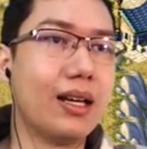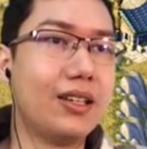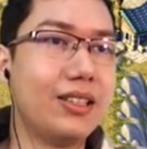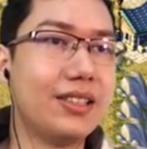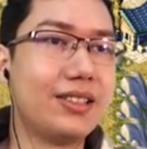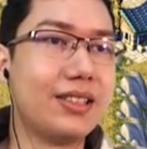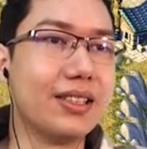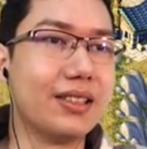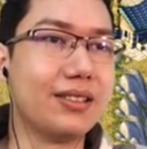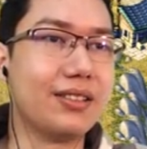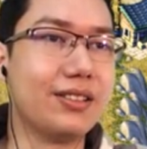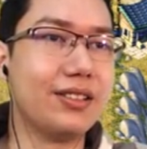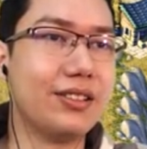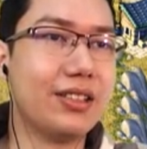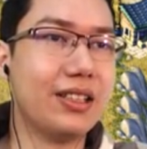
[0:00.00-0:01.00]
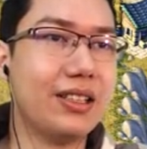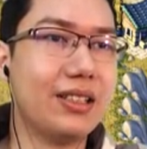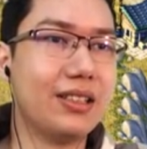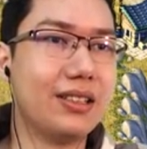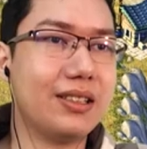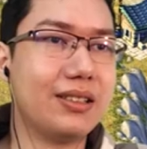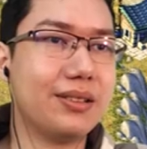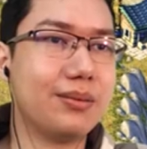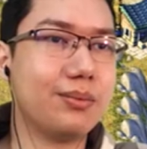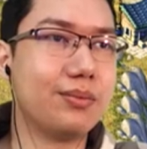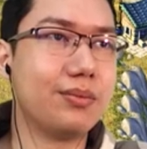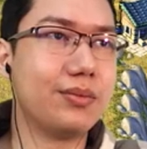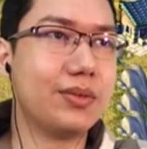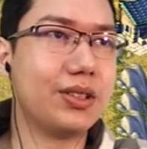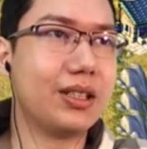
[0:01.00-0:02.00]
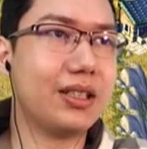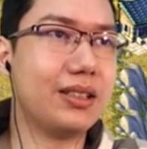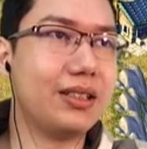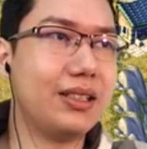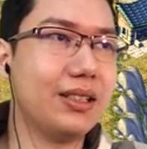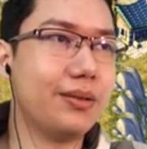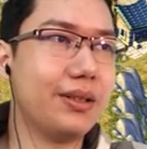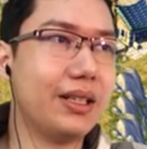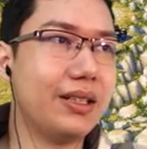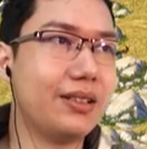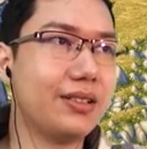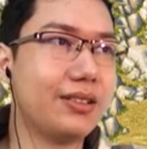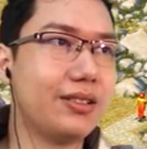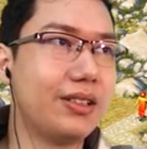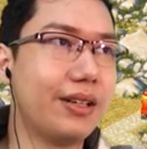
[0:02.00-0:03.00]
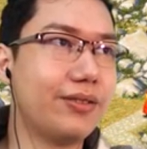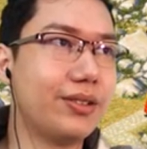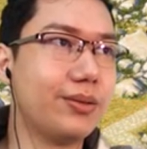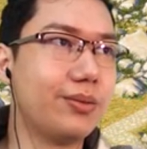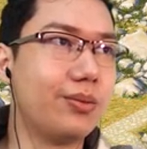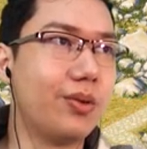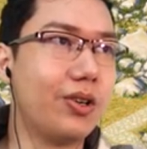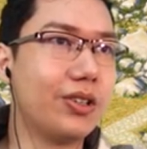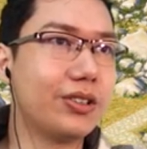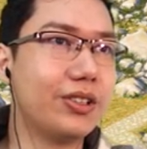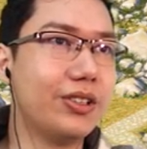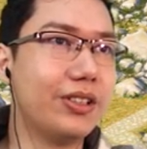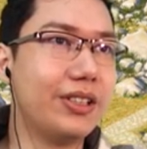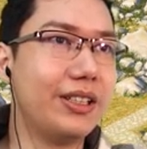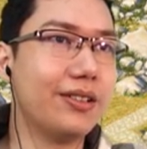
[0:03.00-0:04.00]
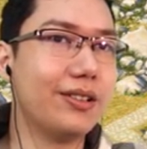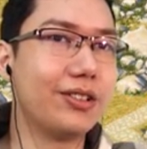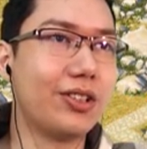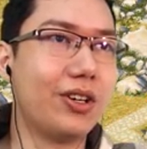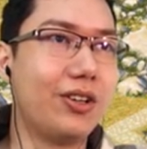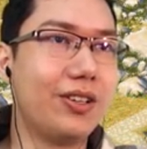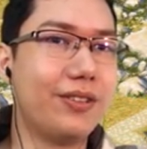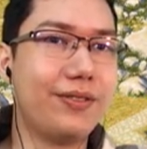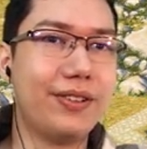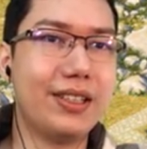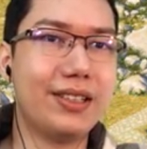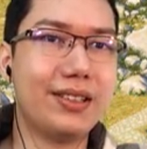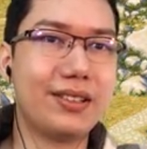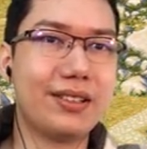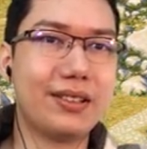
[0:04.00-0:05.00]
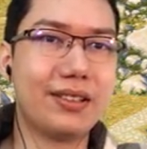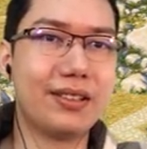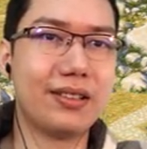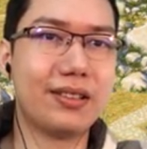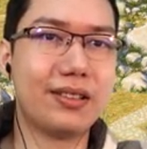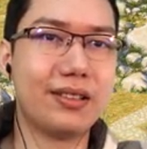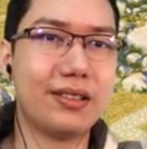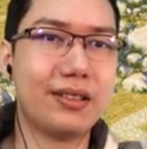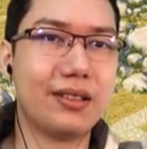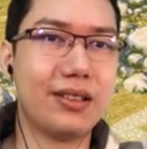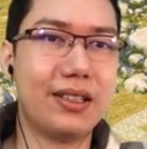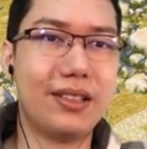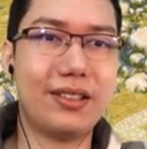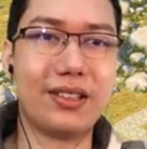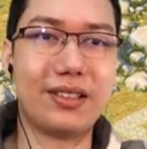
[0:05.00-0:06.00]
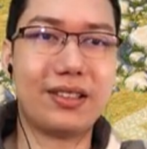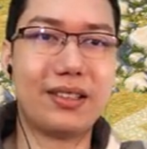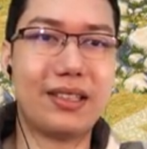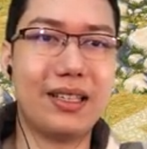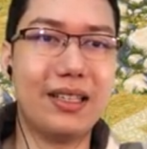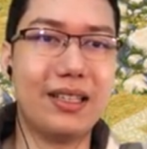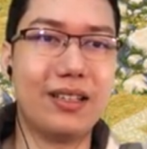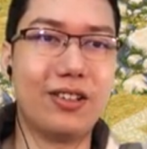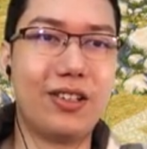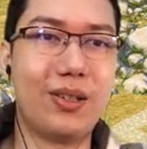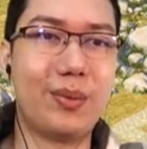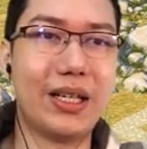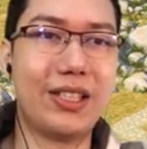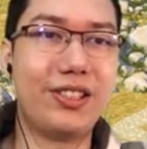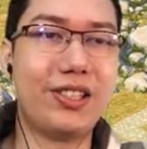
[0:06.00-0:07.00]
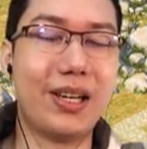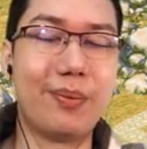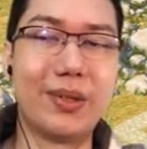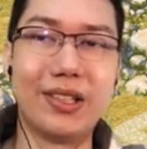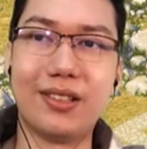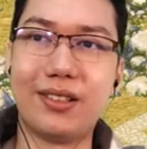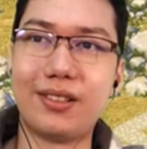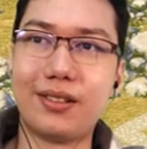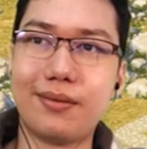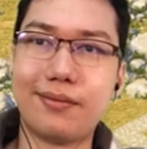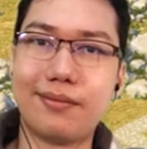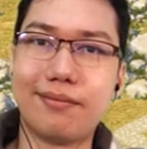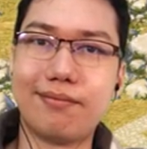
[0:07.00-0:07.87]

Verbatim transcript: Odysseus, you're gonna... You're gonna deal with this? Do you have to walk to your hero's hall first? He's just killing all my shepherds.